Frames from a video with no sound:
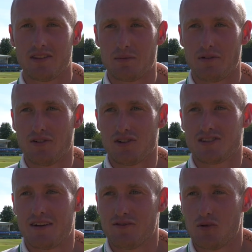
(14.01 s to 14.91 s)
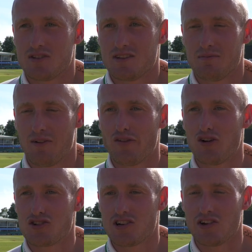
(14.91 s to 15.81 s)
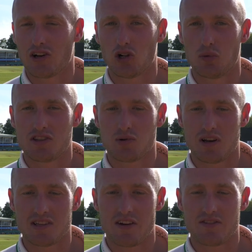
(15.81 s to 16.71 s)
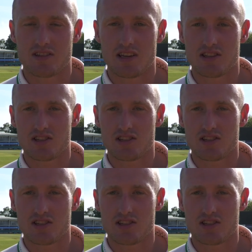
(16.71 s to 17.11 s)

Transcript: I think my first tenfer was in my first year at the club in 2017.